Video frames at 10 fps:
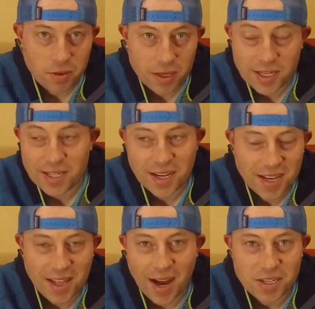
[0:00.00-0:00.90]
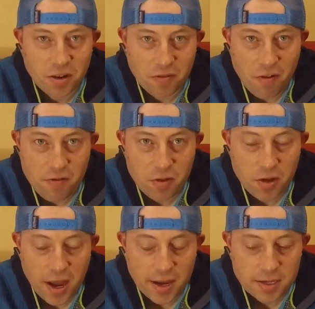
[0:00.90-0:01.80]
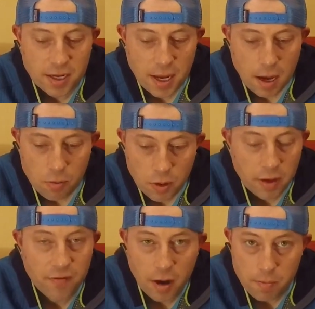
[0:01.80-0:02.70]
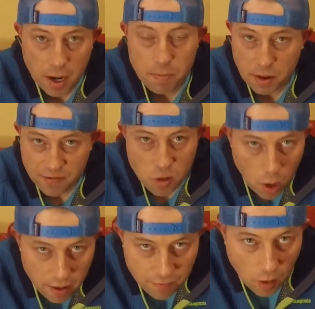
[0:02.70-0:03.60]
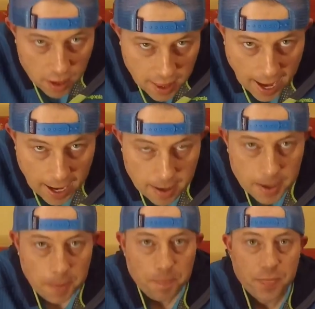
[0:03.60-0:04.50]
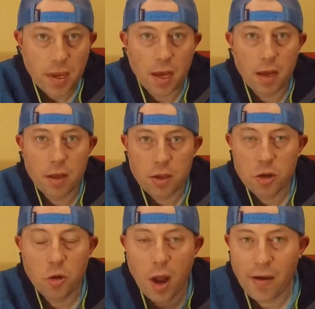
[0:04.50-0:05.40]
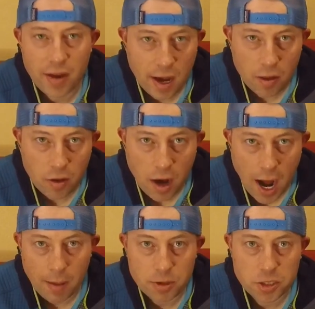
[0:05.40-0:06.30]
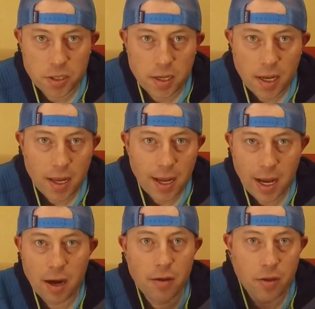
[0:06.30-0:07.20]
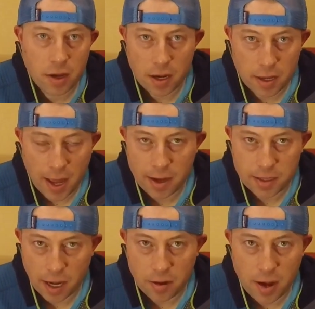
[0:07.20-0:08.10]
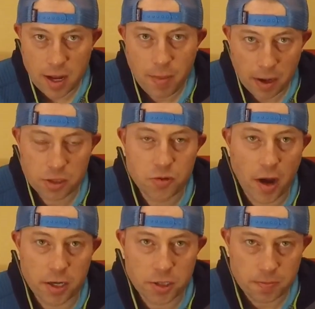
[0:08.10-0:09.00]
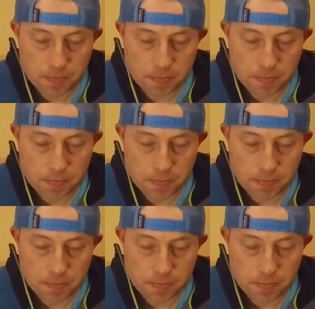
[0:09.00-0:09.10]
It's easy to get lost there for a few days. Really fun, but if you want to avoid that, you don't have any other option in that entire 80-mile stretch.